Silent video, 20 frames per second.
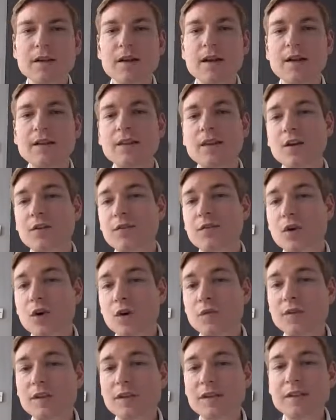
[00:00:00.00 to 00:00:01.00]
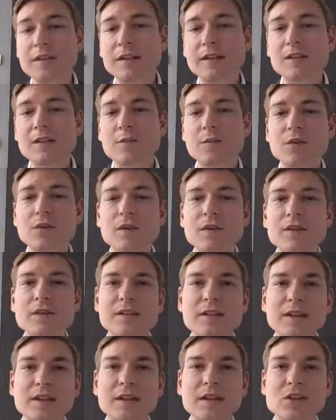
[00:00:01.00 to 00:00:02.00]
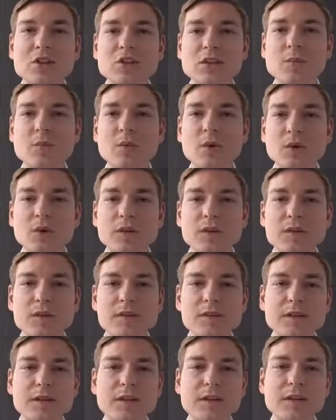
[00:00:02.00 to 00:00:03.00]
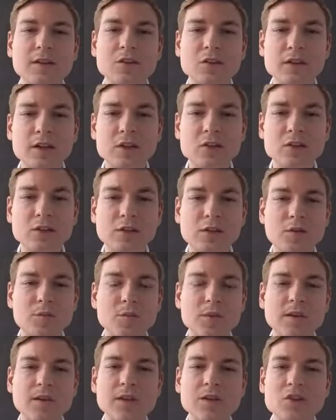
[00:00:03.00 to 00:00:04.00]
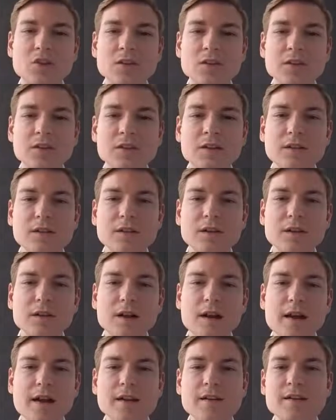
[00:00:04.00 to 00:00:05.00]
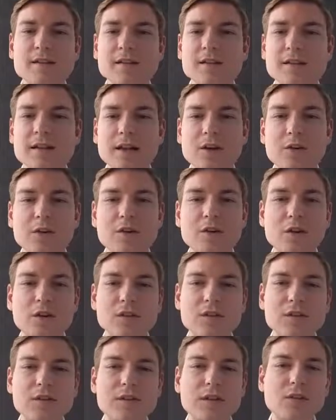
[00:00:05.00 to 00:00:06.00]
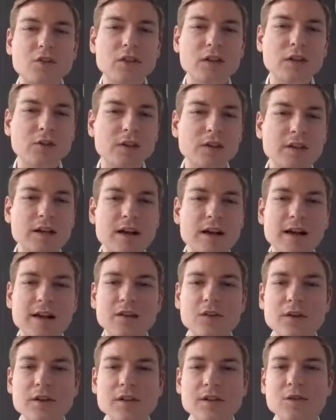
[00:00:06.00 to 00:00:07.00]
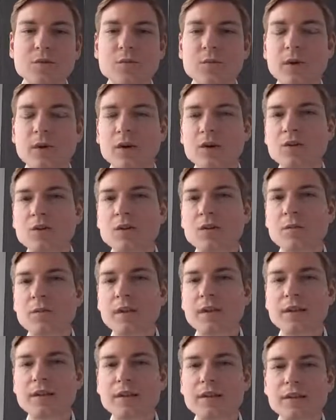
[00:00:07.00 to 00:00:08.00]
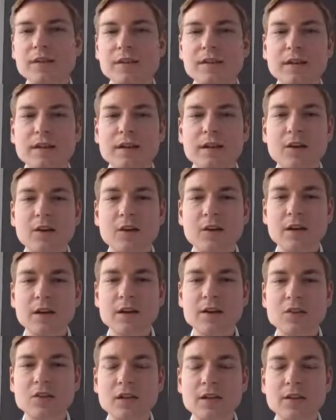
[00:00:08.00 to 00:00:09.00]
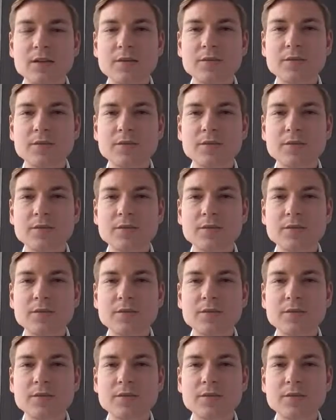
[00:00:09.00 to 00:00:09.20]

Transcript: and therefore obviously experienced additional burdens in international competitions as salary costs are generally higher as compared to the Middle East or Asia.